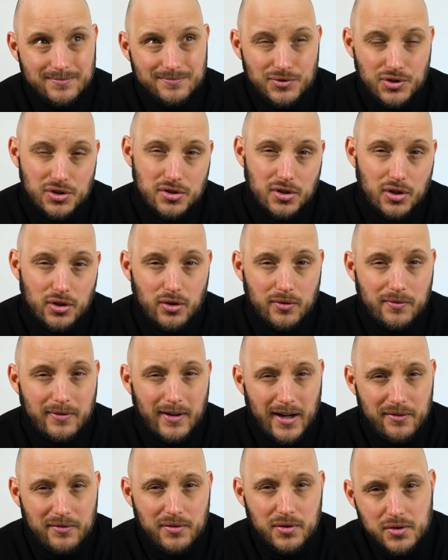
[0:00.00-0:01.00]
just under
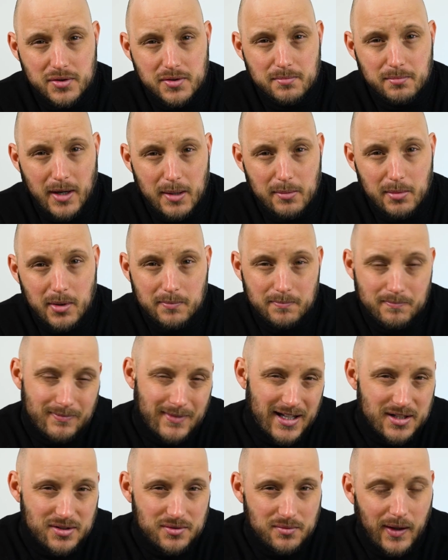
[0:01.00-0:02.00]
5 years maybe.
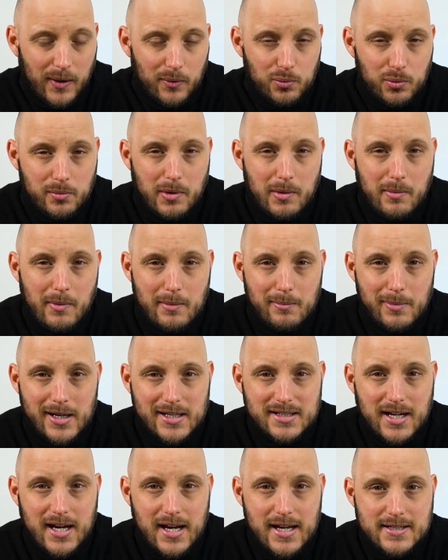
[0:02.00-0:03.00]
That would be my
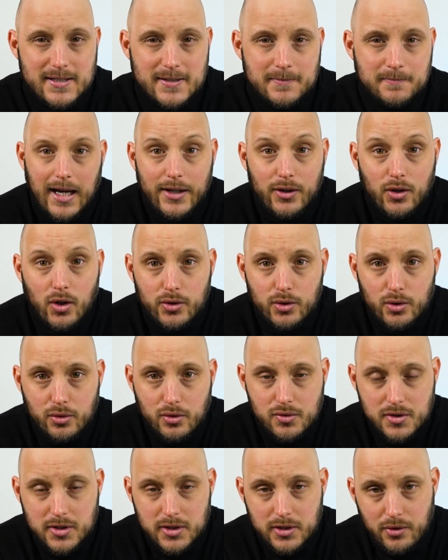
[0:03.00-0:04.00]
best guess. Another
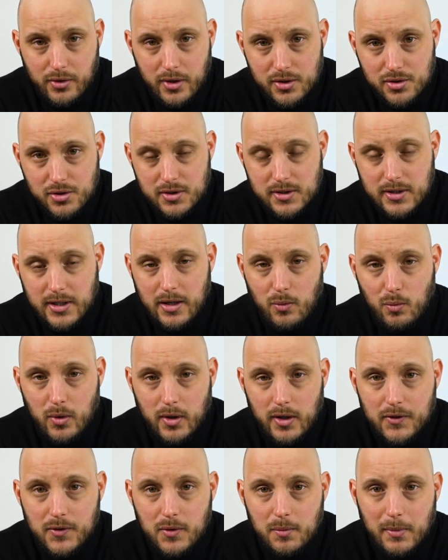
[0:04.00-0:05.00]
considerations that I
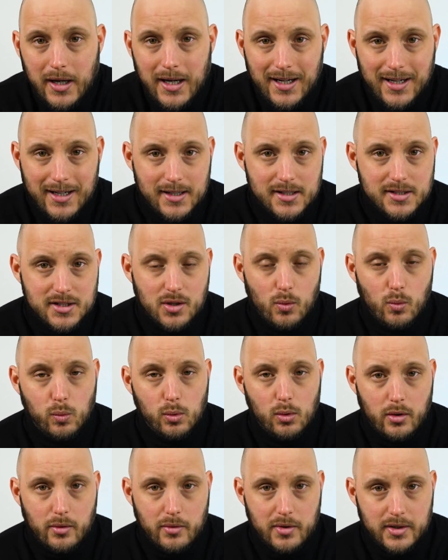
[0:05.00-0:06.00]
wanted to make is the
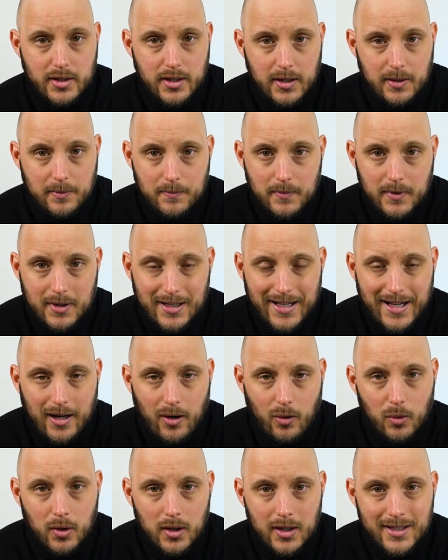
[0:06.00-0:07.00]
warranty.
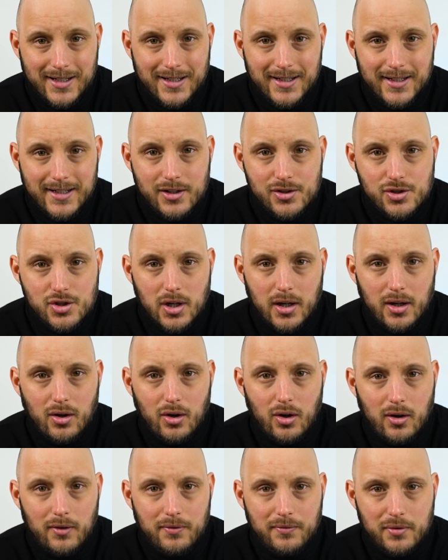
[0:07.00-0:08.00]
Now, Ninja
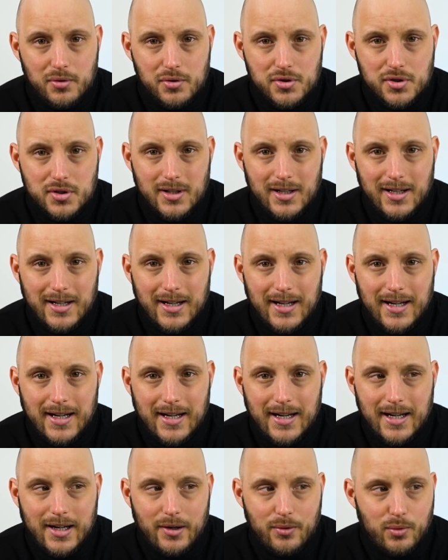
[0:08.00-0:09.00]
offers
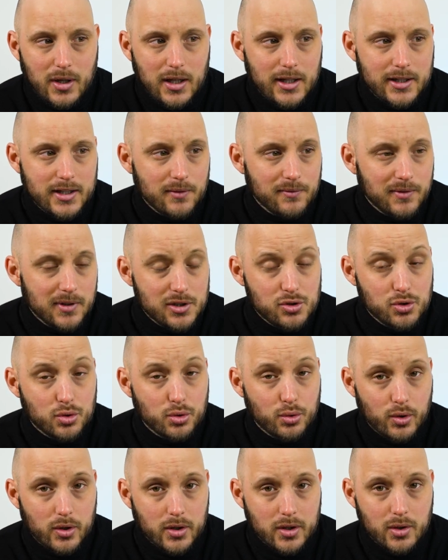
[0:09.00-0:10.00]
a relatively
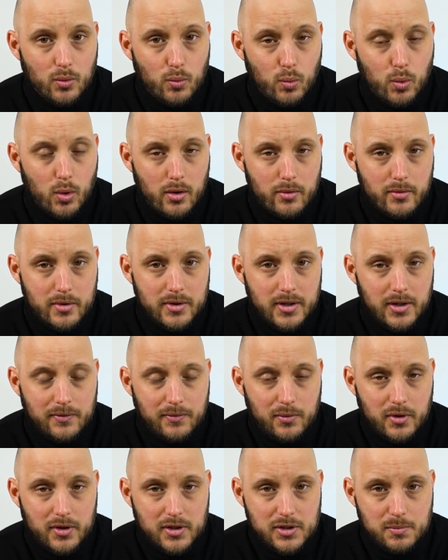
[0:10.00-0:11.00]
short warranty
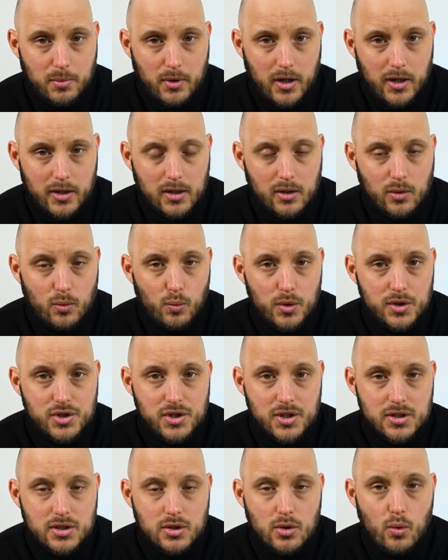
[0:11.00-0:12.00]
for this product, which
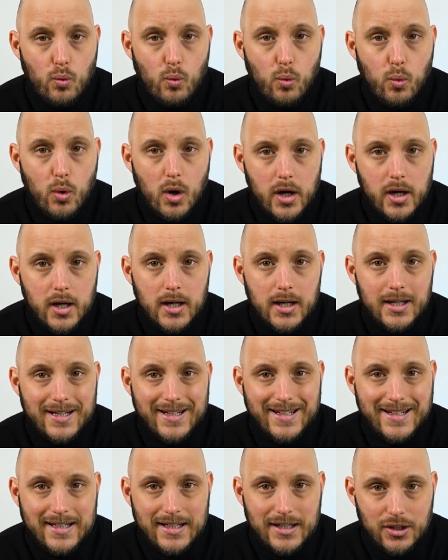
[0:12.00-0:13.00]
is 1
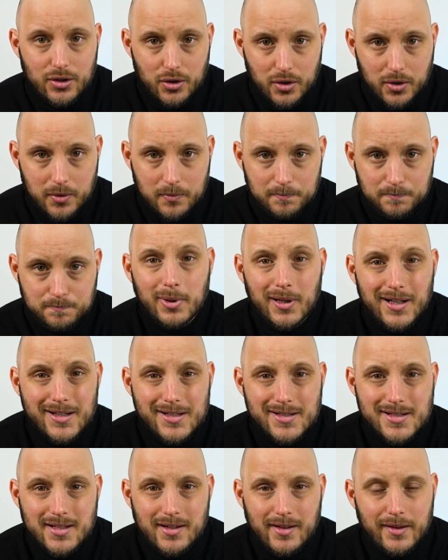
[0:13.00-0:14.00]
year.
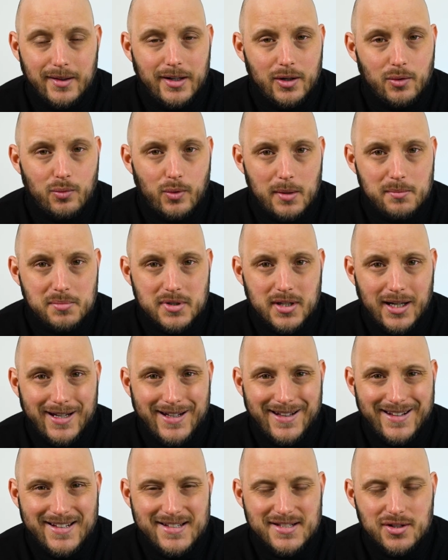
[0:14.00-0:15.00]
Plus, their
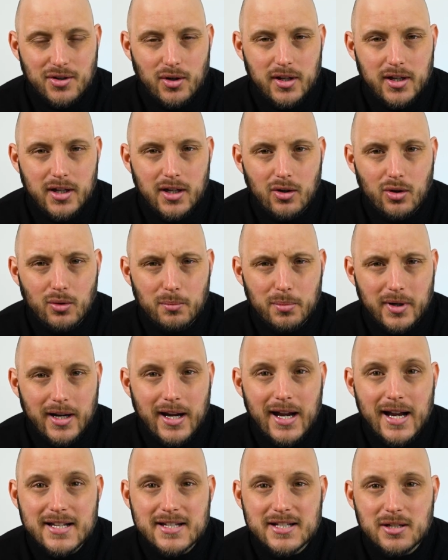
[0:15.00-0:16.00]
website is
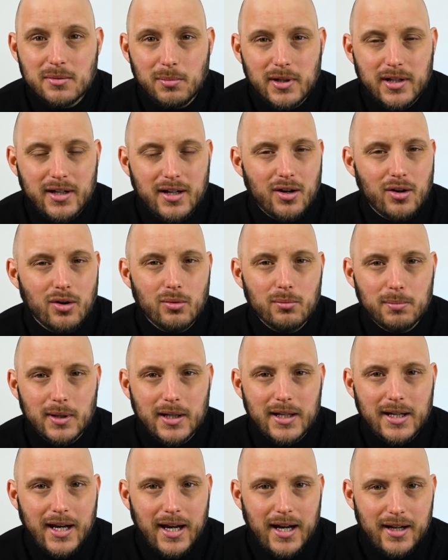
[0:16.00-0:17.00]
incomprehensibly
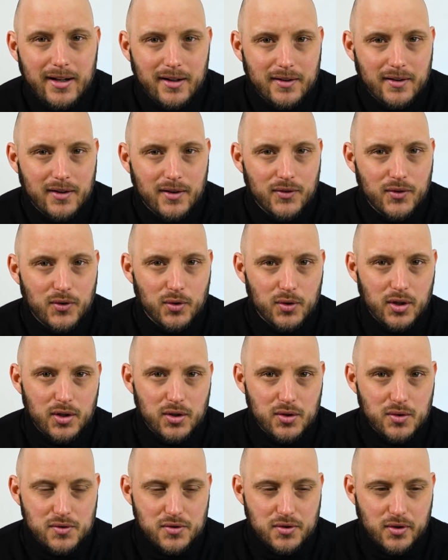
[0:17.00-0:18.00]
complicated to the
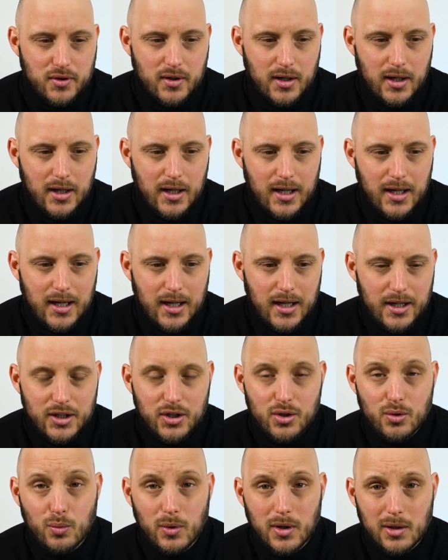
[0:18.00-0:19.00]
user.
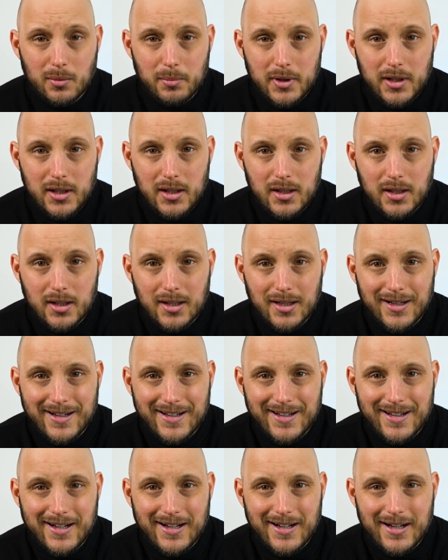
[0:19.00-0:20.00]
You will be
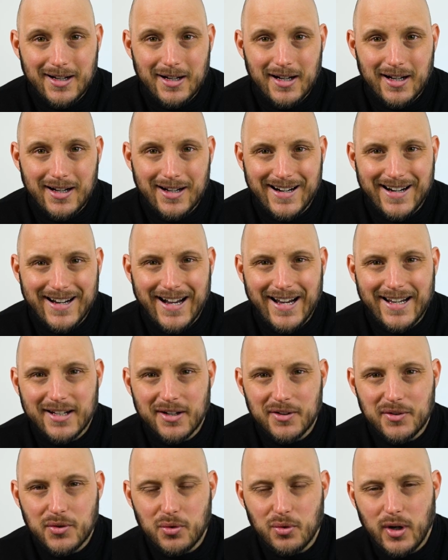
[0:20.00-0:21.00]

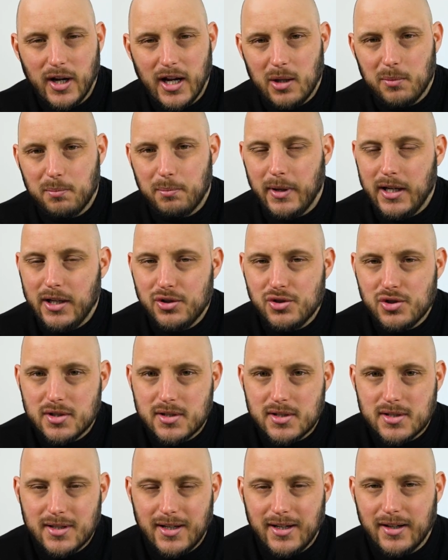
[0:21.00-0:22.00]
guided through help
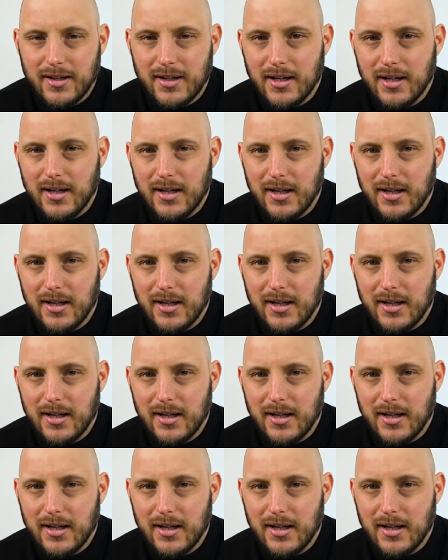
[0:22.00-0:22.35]
pages and